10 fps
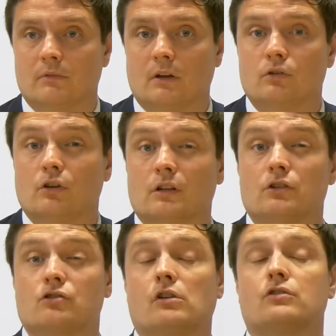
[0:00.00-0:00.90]
Now, you can
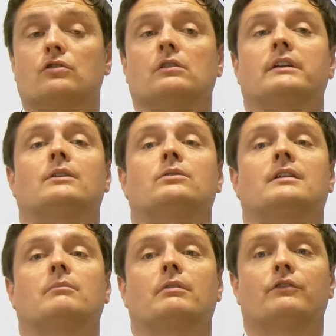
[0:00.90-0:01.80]
instruct your legal
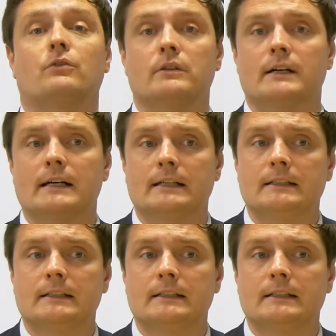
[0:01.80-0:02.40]
team before that,